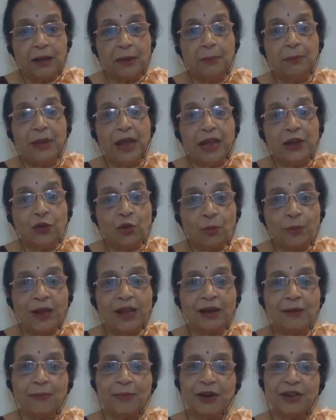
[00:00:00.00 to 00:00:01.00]
may you
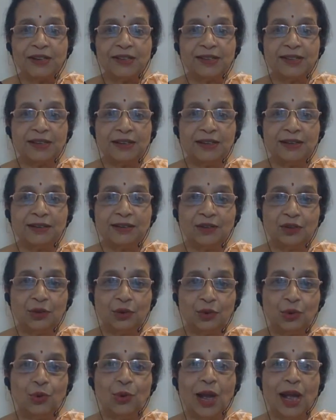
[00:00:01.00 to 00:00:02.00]
be a person
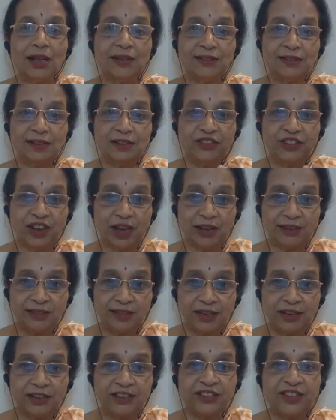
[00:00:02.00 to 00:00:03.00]
who has the
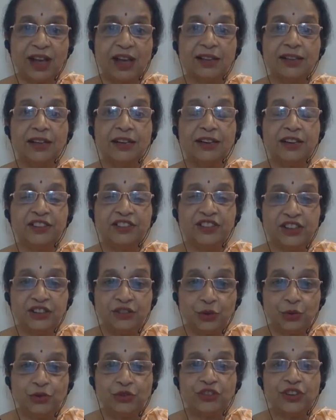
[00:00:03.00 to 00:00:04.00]
chadana sadhana
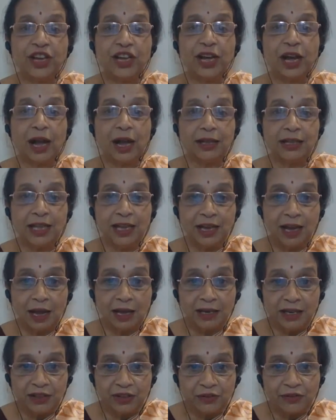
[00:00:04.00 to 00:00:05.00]
chatushtaya
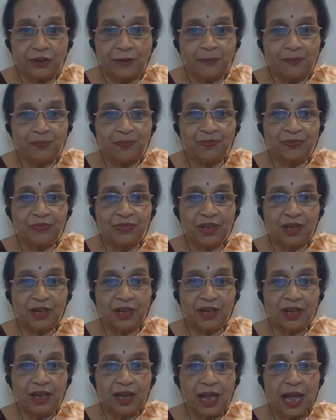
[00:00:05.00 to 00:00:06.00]
adhikaritvam
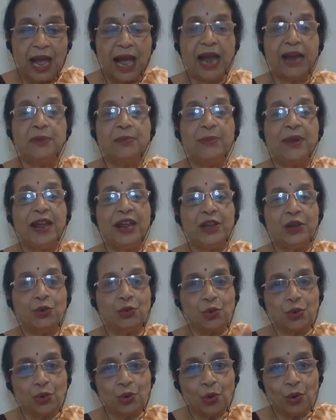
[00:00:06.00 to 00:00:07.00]
and may
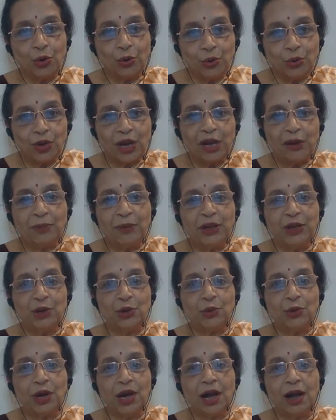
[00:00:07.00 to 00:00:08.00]
you go to Karma
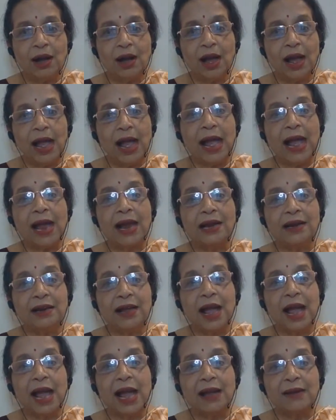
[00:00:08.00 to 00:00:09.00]
Yoga and
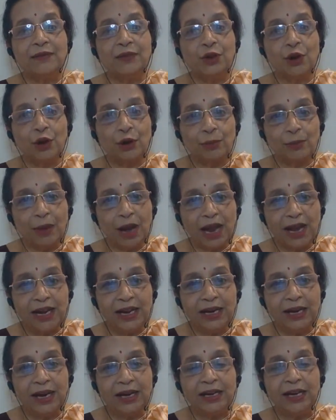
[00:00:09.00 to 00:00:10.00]
have your
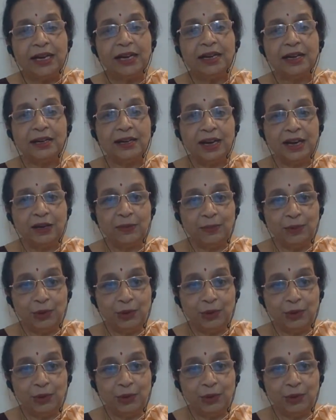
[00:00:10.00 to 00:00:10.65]
mind and intellect